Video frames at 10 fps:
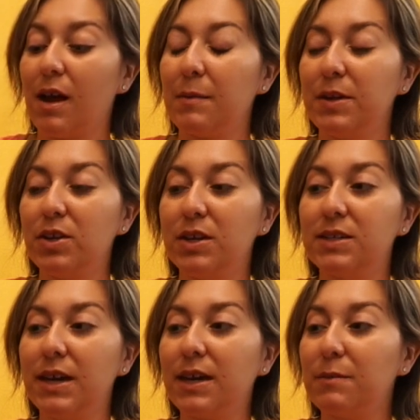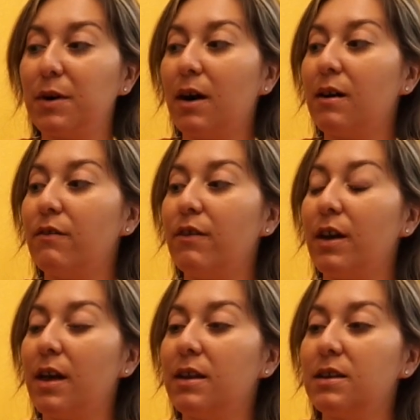mean, you can take them off
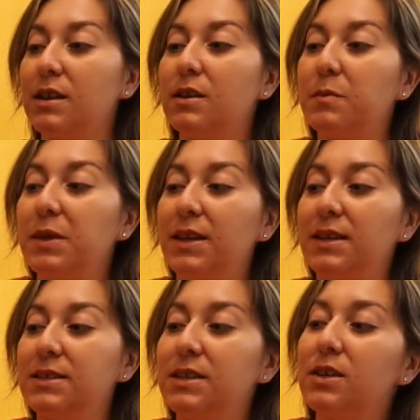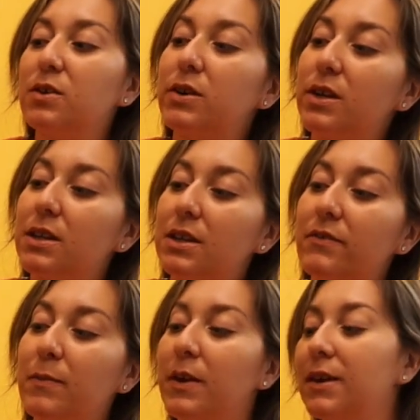and it'll be easier, or you can leave them there.